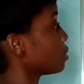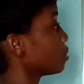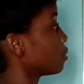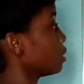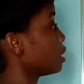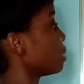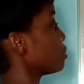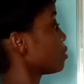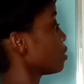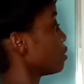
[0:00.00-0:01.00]
So 3
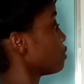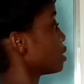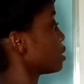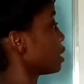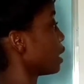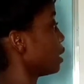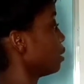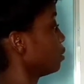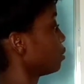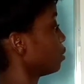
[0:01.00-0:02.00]
times 3 gives us
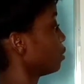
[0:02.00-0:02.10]
9